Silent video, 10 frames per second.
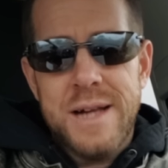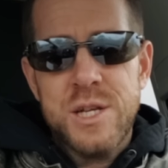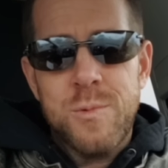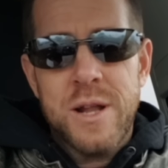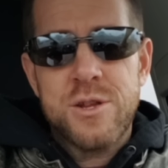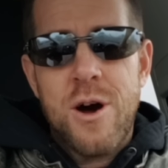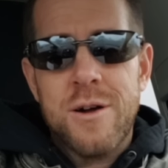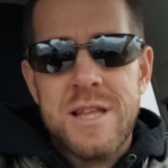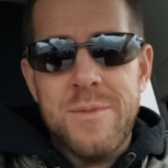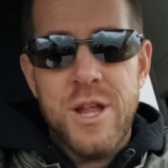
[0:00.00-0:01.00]
just want to
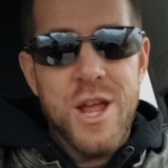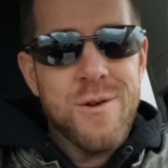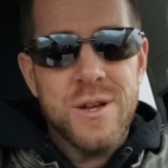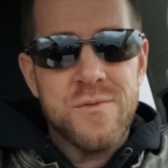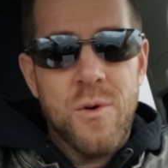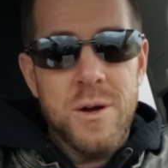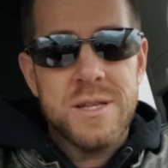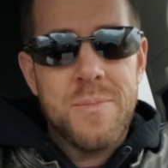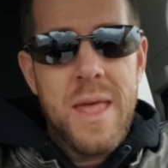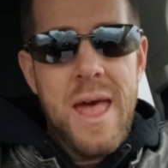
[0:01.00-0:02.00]
talk to him and hear his voice